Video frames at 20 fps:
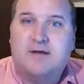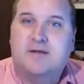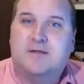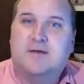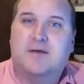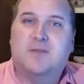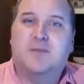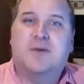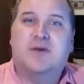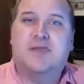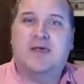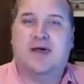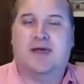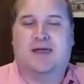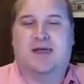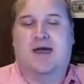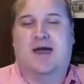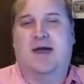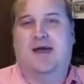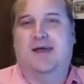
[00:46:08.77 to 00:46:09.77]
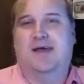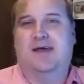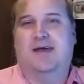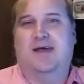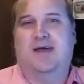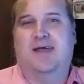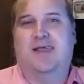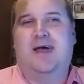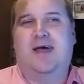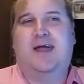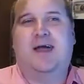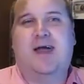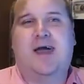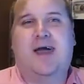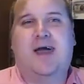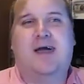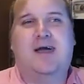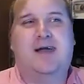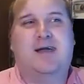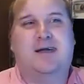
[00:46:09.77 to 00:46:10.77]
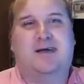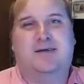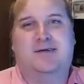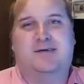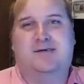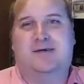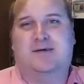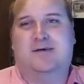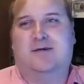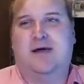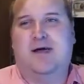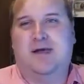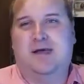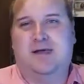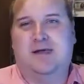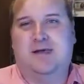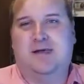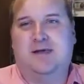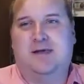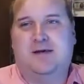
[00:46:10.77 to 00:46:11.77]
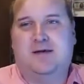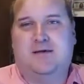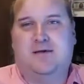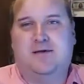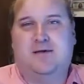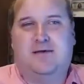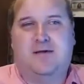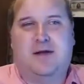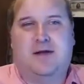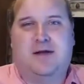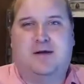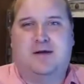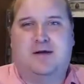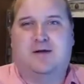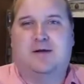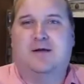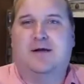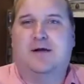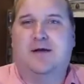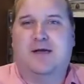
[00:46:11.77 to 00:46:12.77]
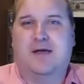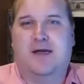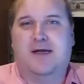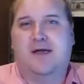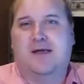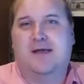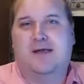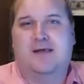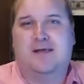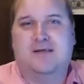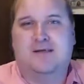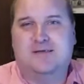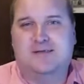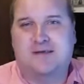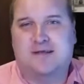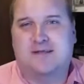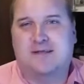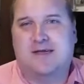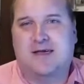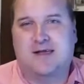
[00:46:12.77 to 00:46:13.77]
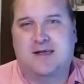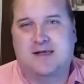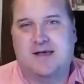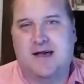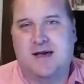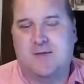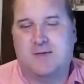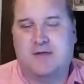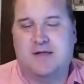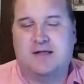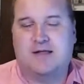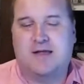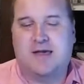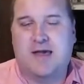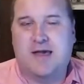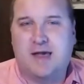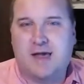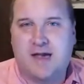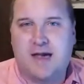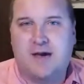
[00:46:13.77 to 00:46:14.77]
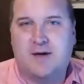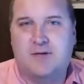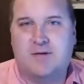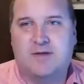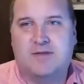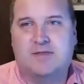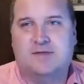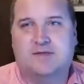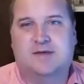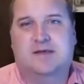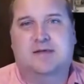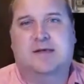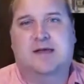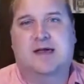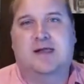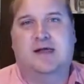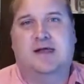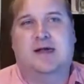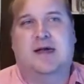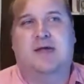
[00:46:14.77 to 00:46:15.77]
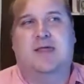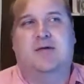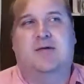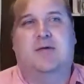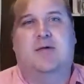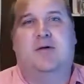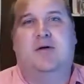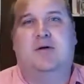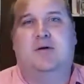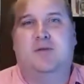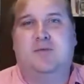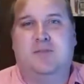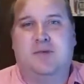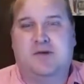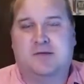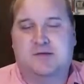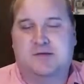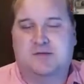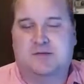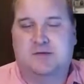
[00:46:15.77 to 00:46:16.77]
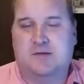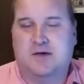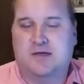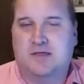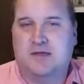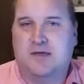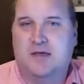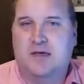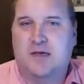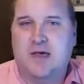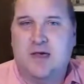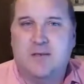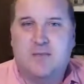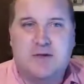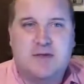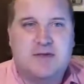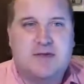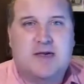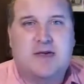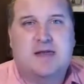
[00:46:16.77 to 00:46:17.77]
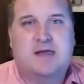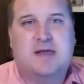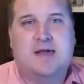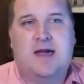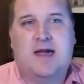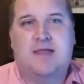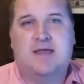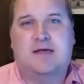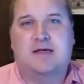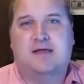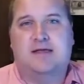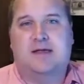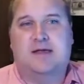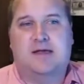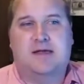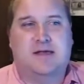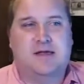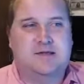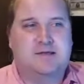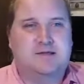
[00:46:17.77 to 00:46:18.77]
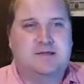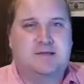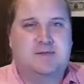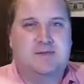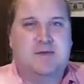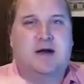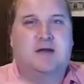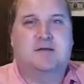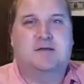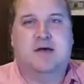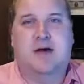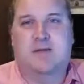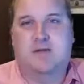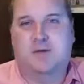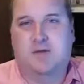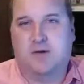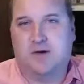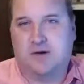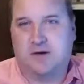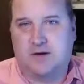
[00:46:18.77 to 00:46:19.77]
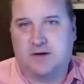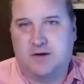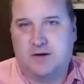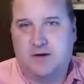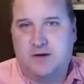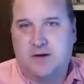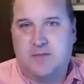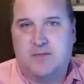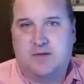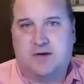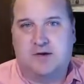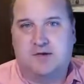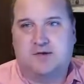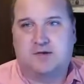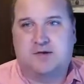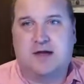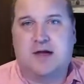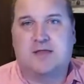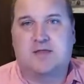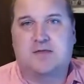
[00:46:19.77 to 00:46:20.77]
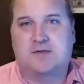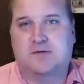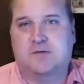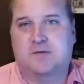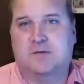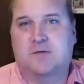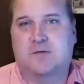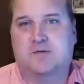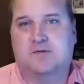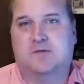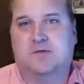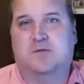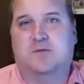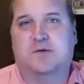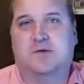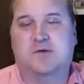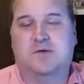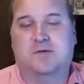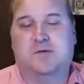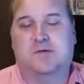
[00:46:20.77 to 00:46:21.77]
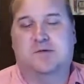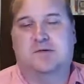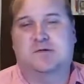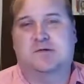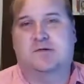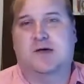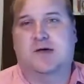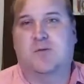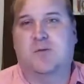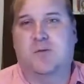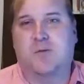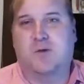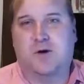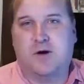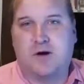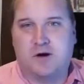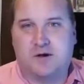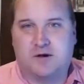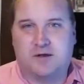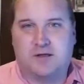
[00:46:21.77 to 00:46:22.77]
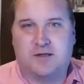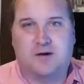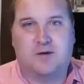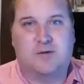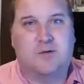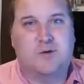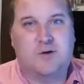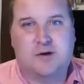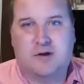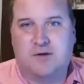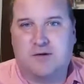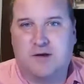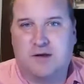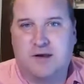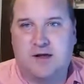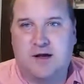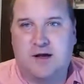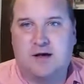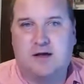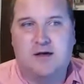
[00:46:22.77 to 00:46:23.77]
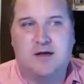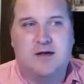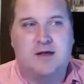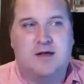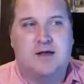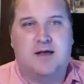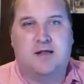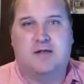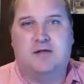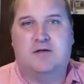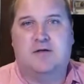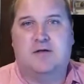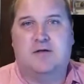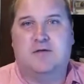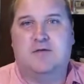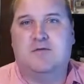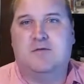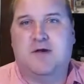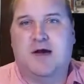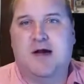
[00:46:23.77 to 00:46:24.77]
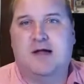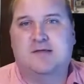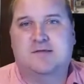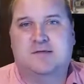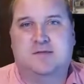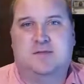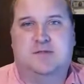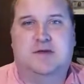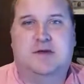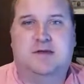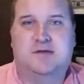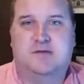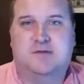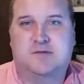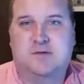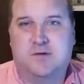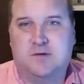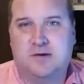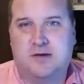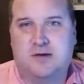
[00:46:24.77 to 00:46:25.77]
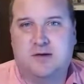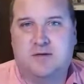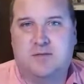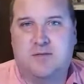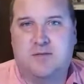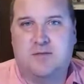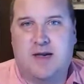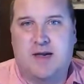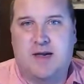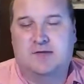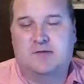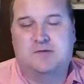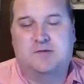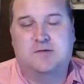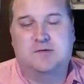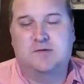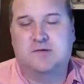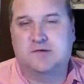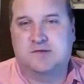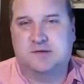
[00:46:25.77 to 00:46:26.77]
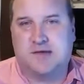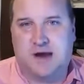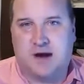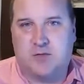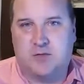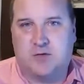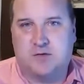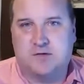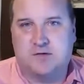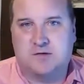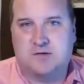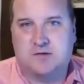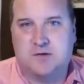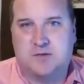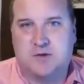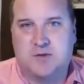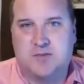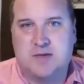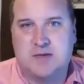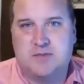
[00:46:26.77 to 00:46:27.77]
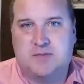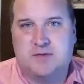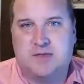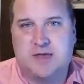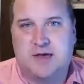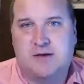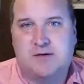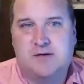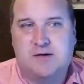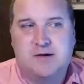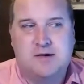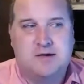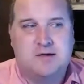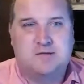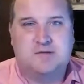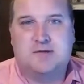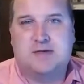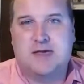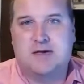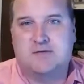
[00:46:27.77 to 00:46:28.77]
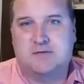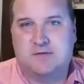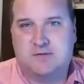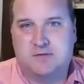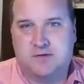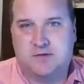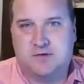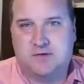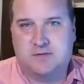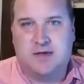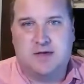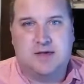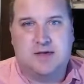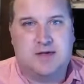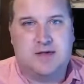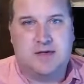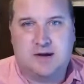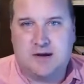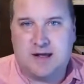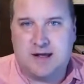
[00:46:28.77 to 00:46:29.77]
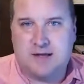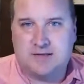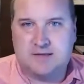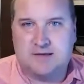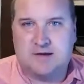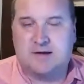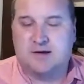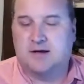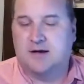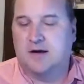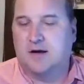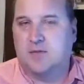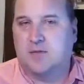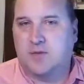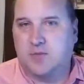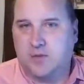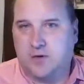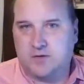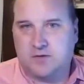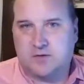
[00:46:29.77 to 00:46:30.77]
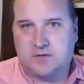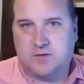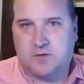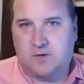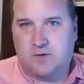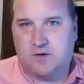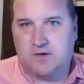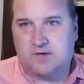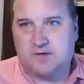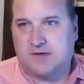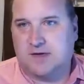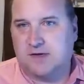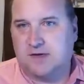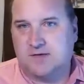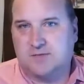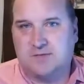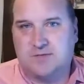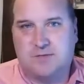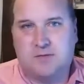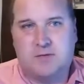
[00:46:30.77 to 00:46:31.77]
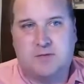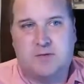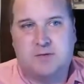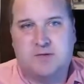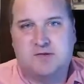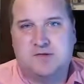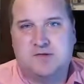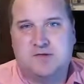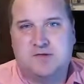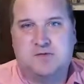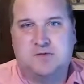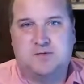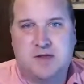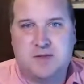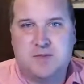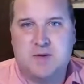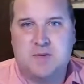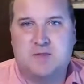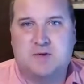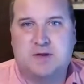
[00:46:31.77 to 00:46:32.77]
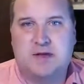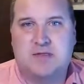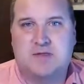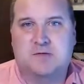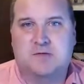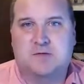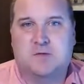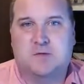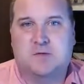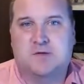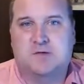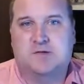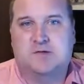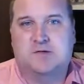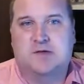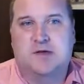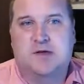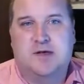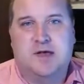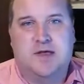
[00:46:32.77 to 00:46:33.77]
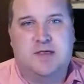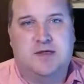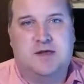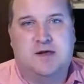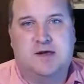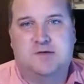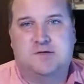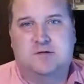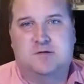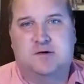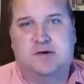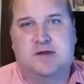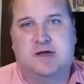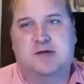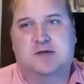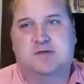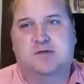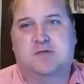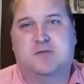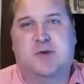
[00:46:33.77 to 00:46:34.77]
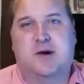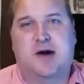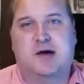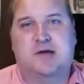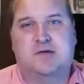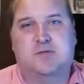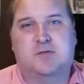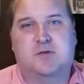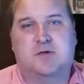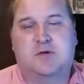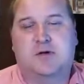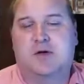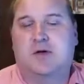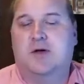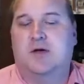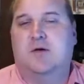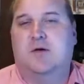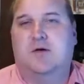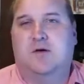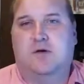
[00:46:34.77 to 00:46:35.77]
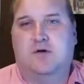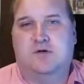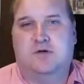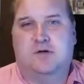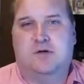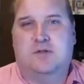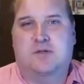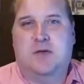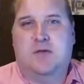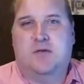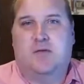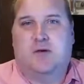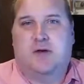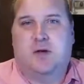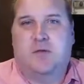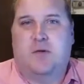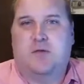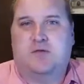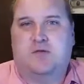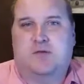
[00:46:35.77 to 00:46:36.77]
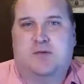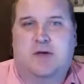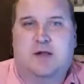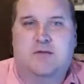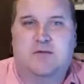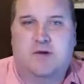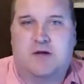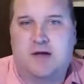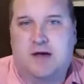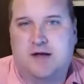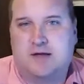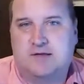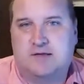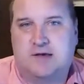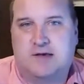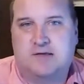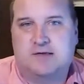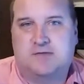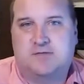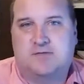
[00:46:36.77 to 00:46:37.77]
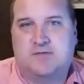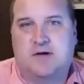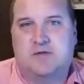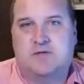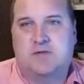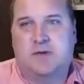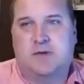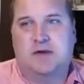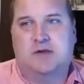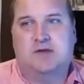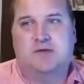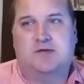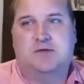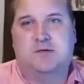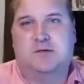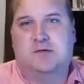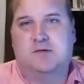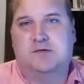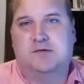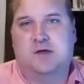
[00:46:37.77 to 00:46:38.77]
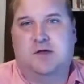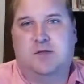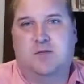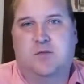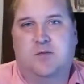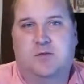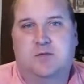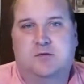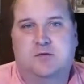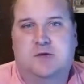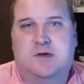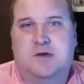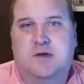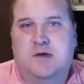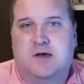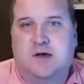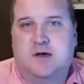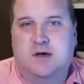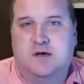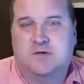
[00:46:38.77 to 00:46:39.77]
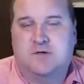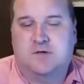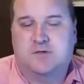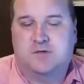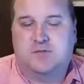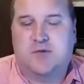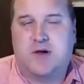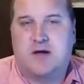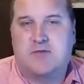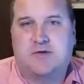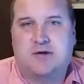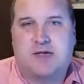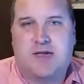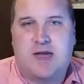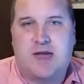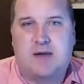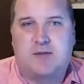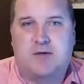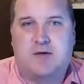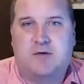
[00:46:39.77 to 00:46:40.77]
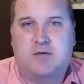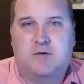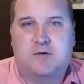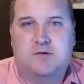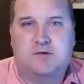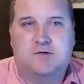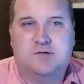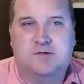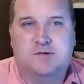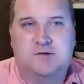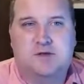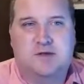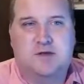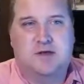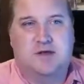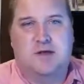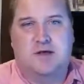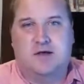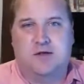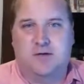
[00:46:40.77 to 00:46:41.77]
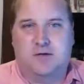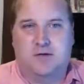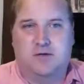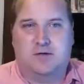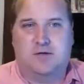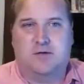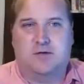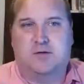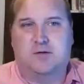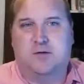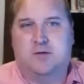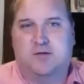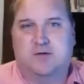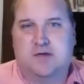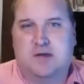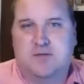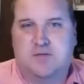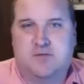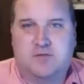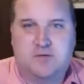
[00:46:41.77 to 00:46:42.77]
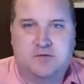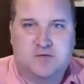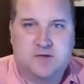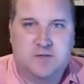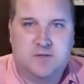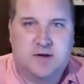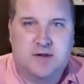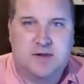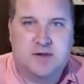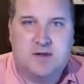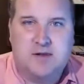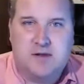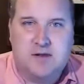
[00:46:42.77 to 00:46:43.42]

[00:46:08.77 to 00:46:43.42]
Don't be that guy. Okay, that guy is a crankety cranker. Okay, he's not the kind of guy we like to hang out with. He's not the kind of guy that we want to do business with. Be the kind of guy that that gets to the mountaintop quicker because you got the tools and the resources that work that are working right now and you, and you've got something that is so in demand and so desirable to so many people now so give it to them get it out there promote the course. Get as we want to see as many people get in this course in the next 30 days as possible. Who knows, Neil? Maybe we'll come up with some kind of a contest for everybody to see who can sell the most uh, Social Profit Academy courses, and you know, do a little something for somebody.